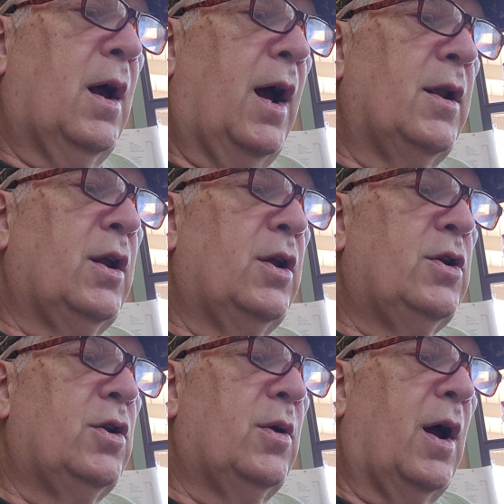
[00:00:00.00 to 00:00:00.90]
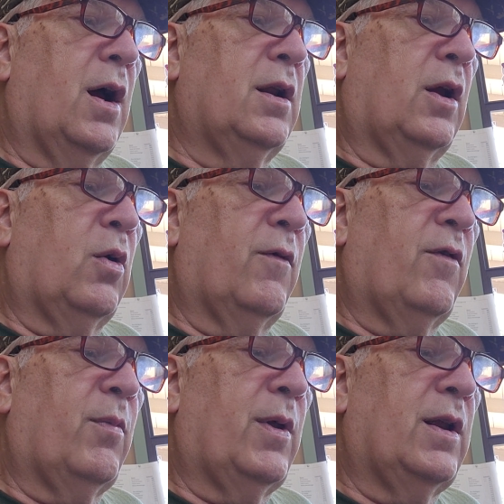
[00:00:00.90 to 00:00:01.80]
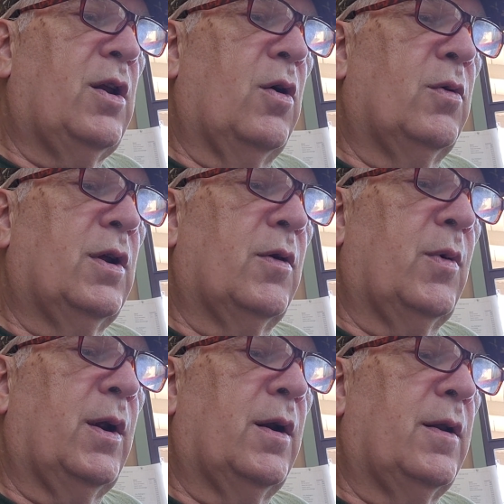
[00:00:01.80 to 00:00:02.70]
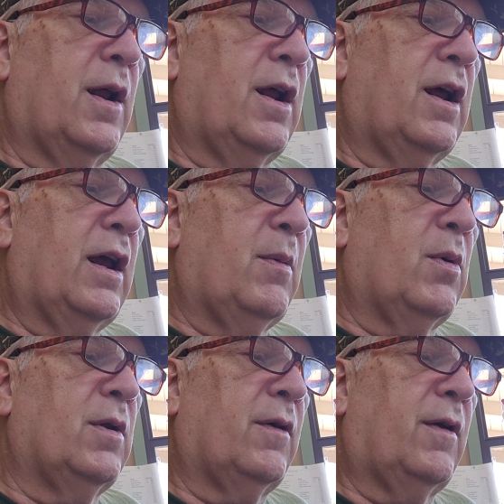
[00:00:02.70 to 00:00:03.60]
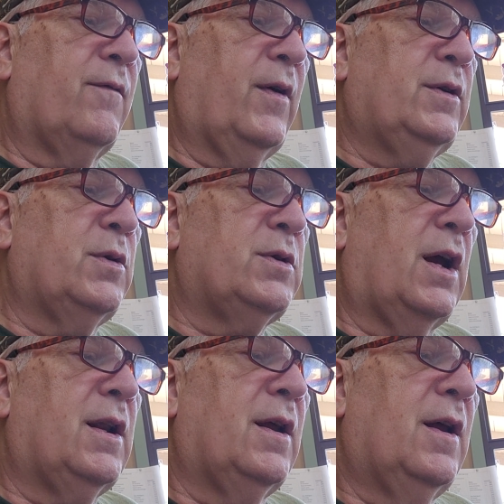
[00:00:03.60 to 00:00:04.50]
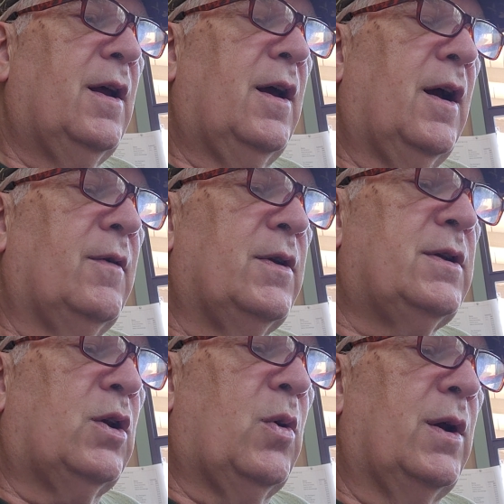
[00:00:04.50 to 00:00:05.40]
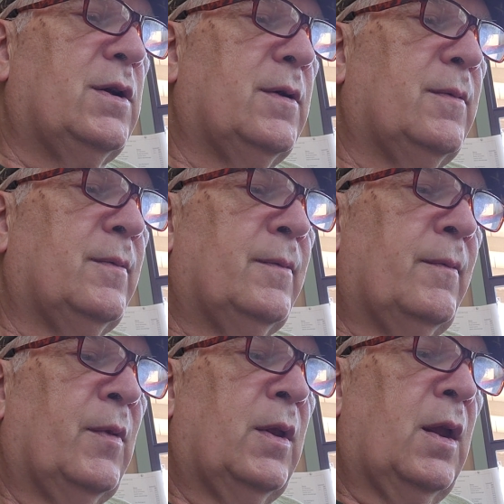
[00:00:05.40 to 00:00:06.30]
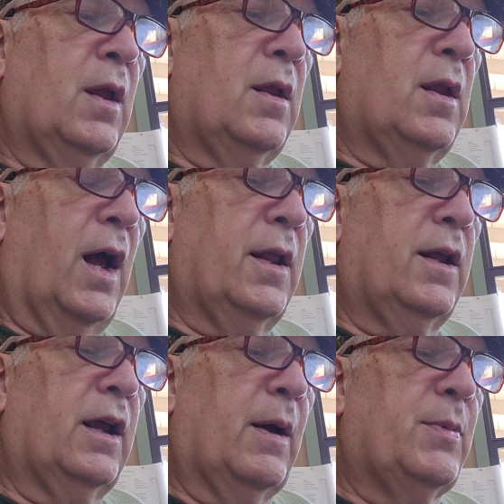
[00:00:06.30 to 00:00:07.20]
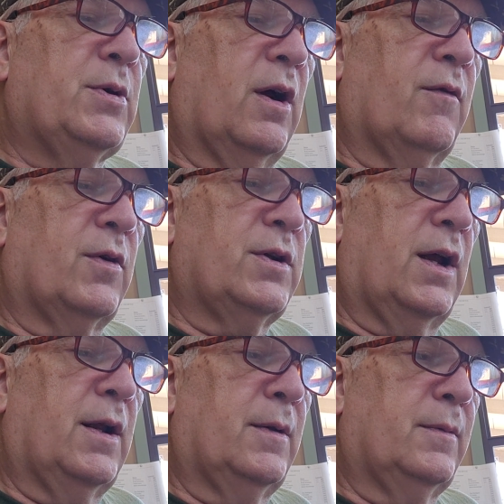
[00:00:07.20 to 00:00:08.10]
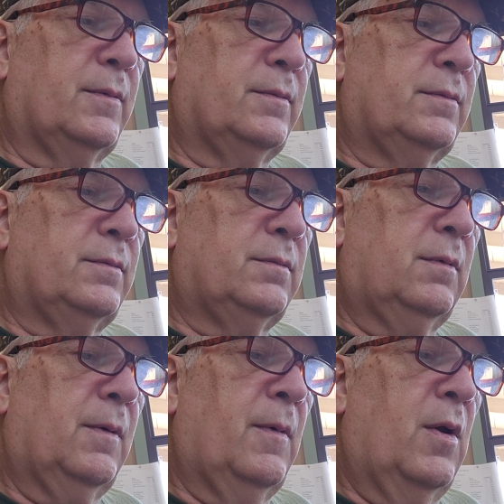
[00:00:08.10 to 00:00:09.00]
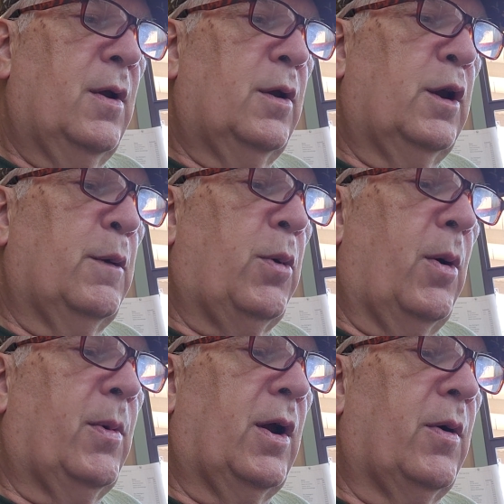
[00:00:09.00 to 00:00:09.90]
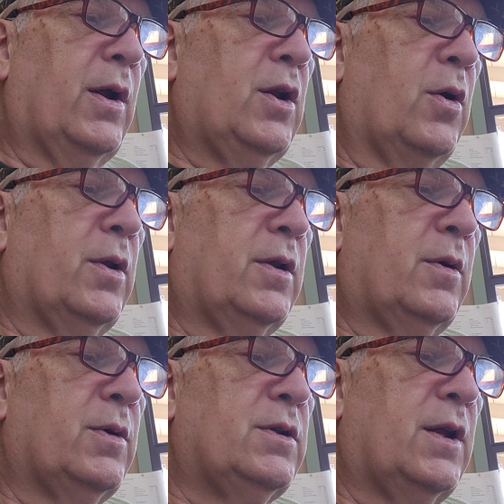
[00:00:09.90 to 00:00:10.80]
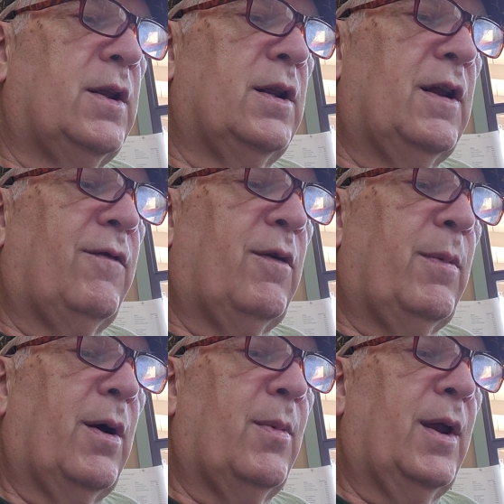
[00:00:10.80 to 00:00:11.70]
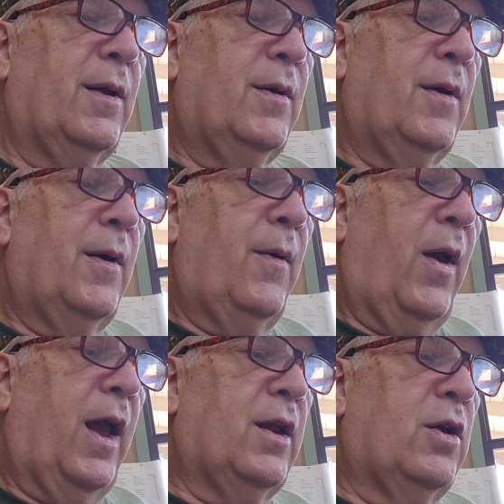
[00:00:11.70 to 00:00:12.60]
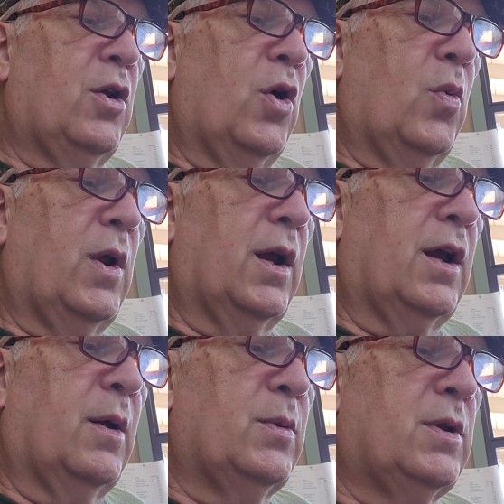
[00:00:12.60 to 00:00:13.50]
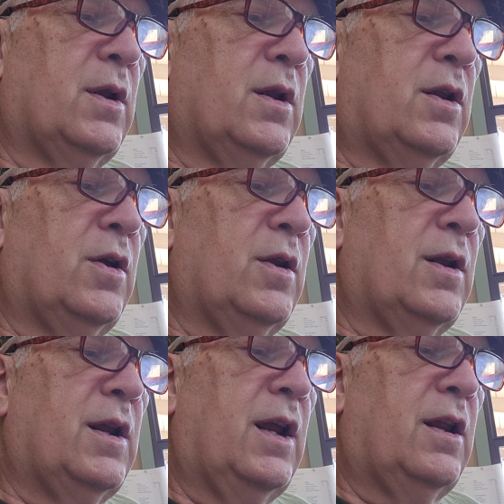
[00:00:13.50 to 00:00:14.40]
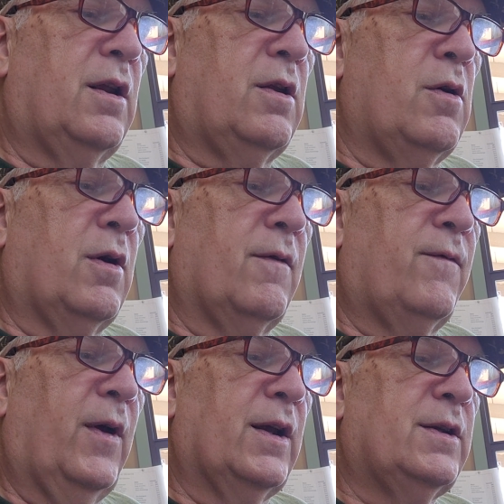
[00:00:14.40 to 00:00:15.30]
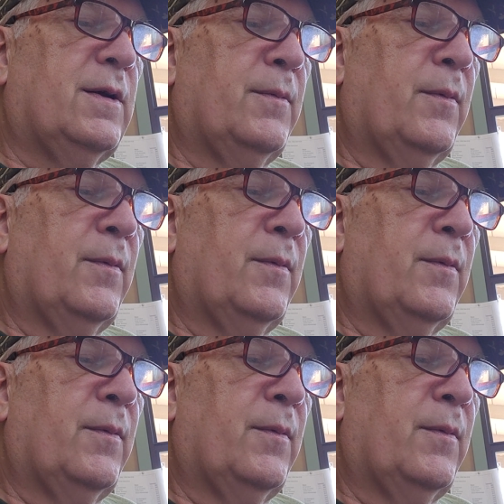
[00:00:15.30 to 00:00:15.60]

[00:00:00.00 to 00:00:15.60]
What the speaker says: I need you to unequivocally know, dear reader, that I am on the confessor side of this equation, not the absolver side. You probably already know that there is nothing different about me, and you know when it comes to the need to confess.